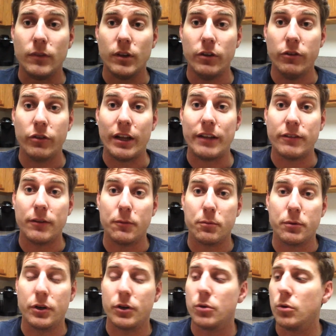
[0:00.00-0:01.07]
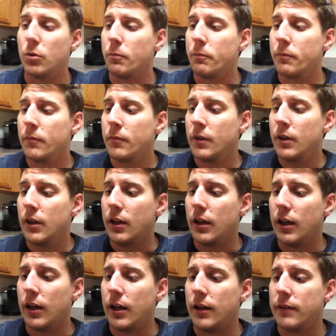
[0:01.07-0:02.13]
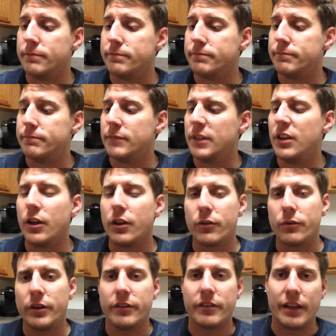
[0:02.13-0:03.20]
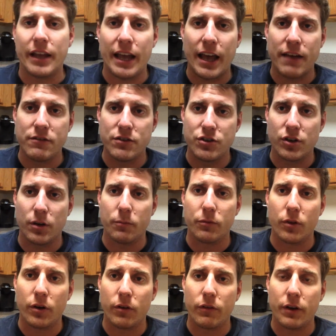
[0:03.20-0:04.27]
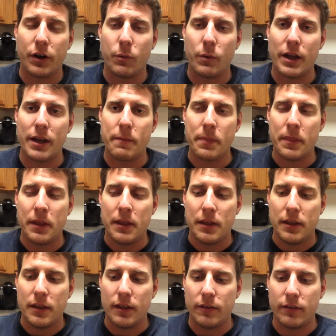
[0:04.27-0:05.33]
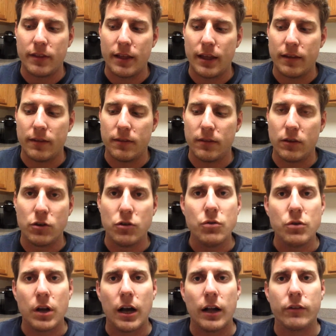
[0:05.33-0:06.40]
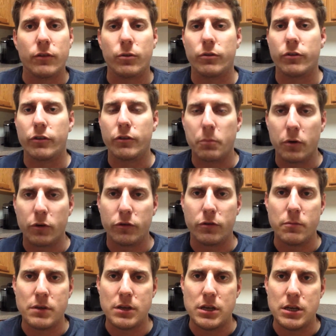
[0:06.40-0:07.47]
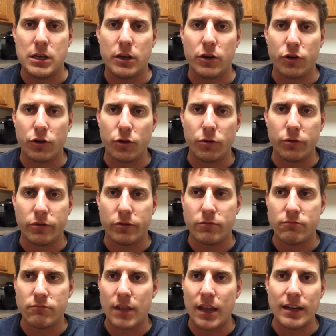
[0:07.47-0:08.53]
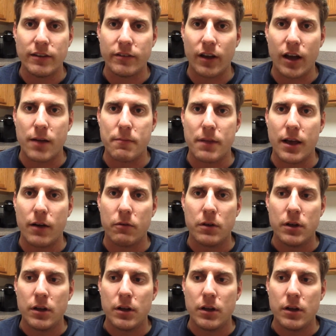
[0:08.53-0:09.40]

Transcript: So that seems pretty cool. Another reason that I haven't jumped on it right away is that the new consoles are supposed to be introduced anytime now,